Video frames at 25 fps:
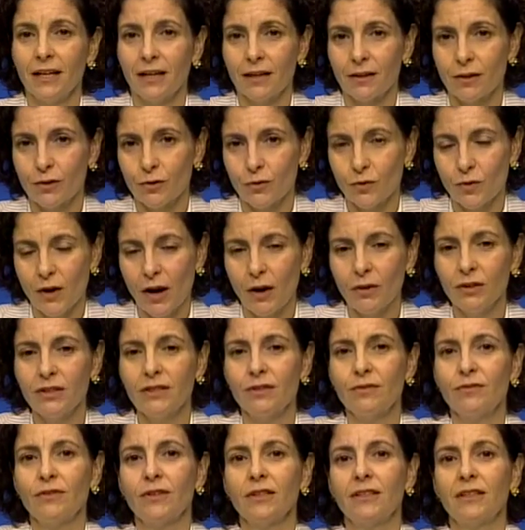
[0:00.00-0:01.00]
throughout
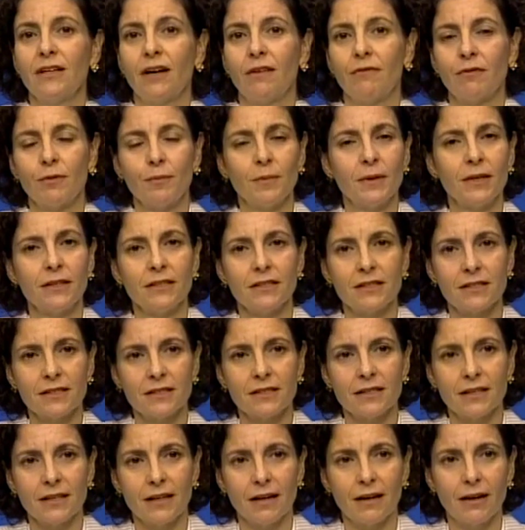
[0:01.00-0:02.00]
different
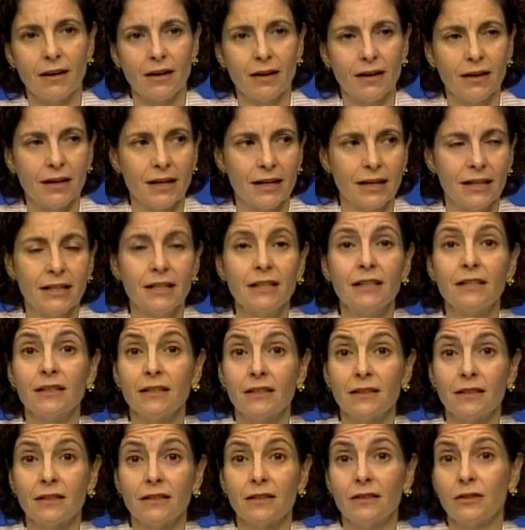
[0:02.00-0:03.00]
governments, in
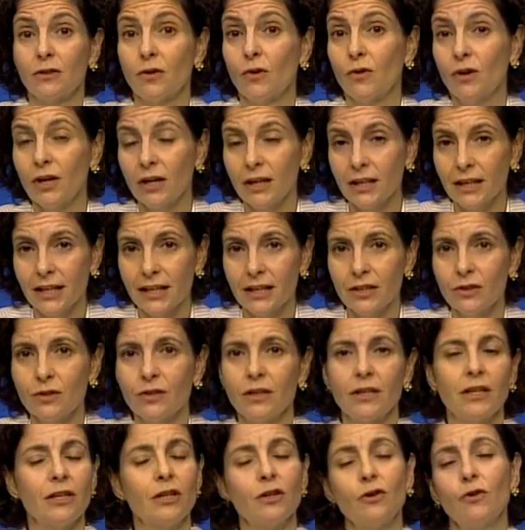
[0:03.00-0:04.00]
the
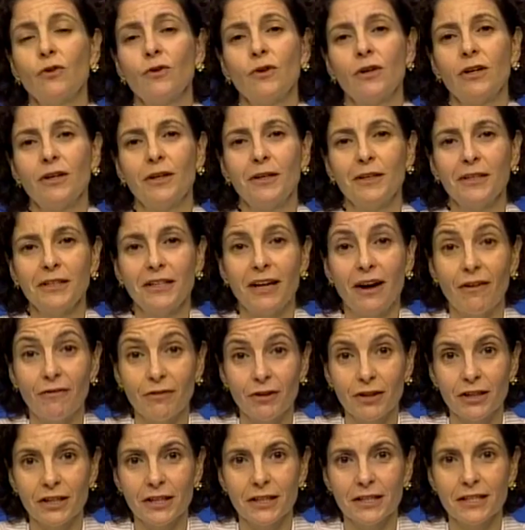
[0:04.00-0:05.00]
local
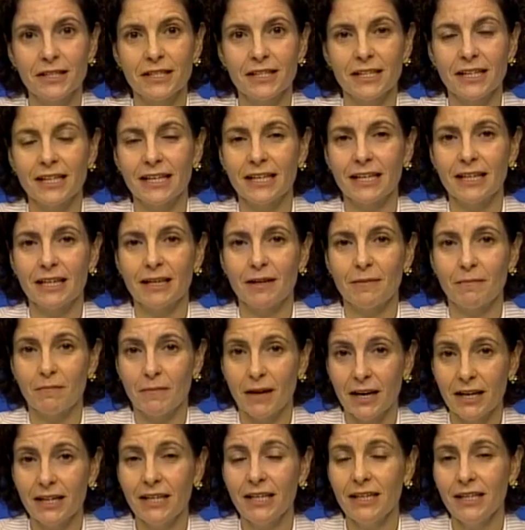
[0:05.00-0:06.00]
governance,
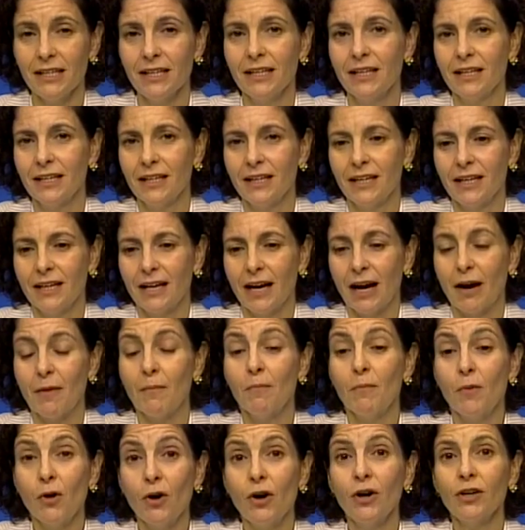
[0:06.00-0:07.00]

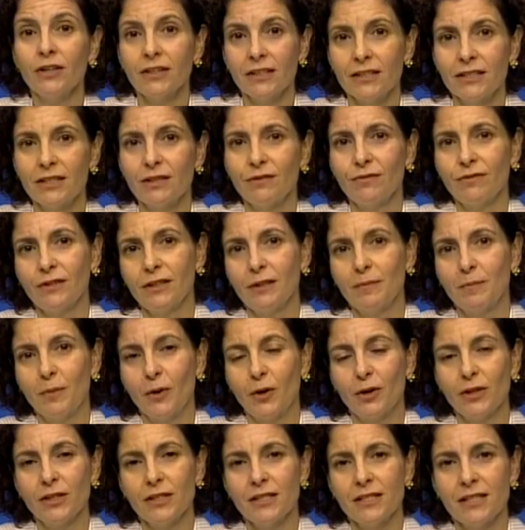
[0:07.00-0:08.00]
among the different
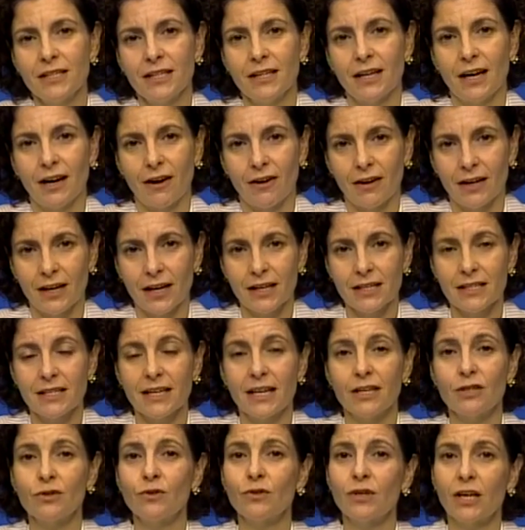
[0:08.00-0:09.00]
policy areas,
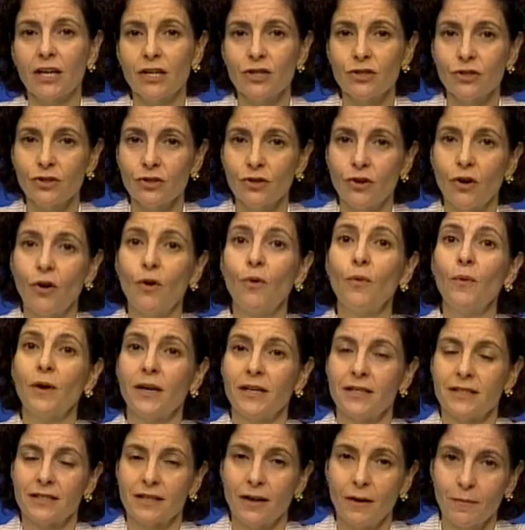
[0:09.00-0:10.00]
education
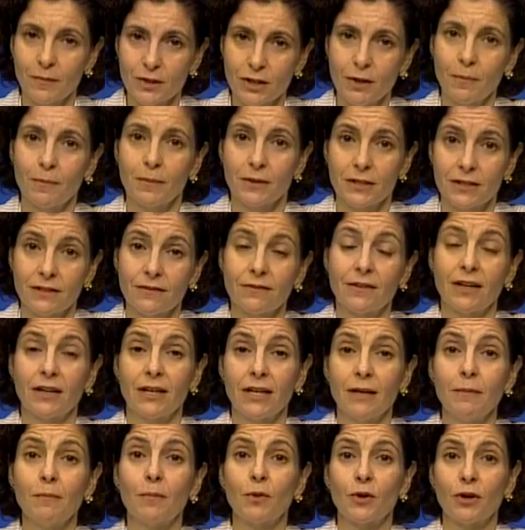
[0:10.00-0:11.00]
always comes up as a
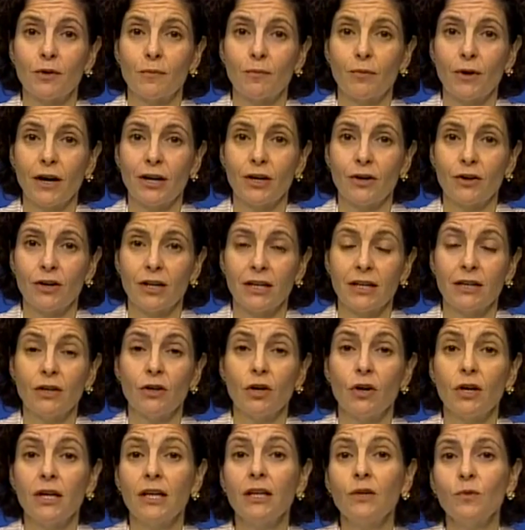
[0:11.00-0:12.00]
very important priority
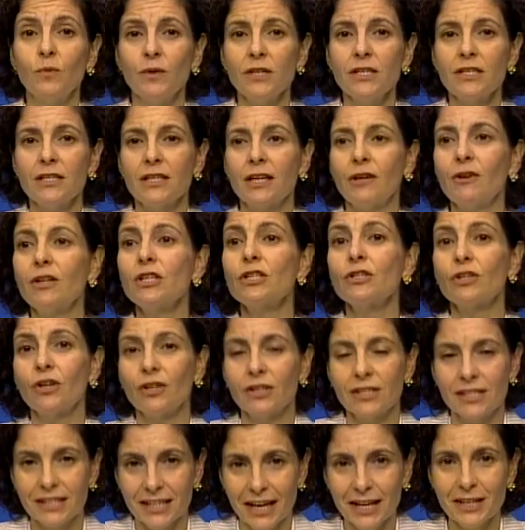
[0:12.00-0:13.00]
in which there is
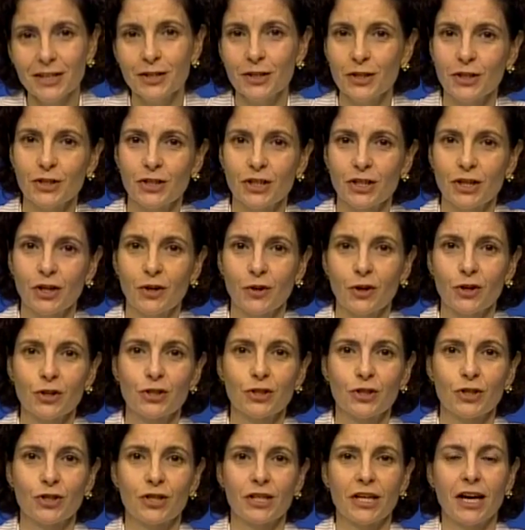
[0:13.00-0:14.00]
consensus across
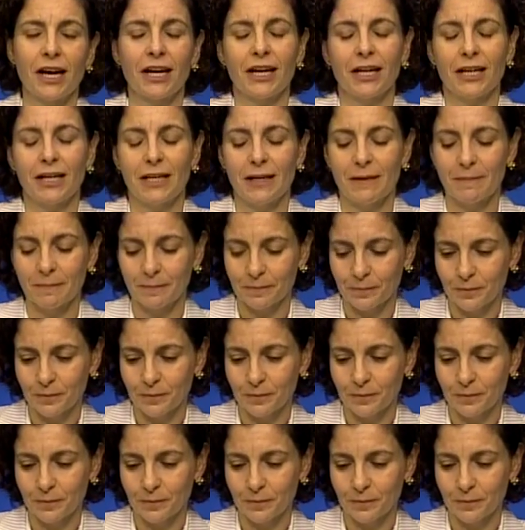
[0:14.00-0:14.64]
society.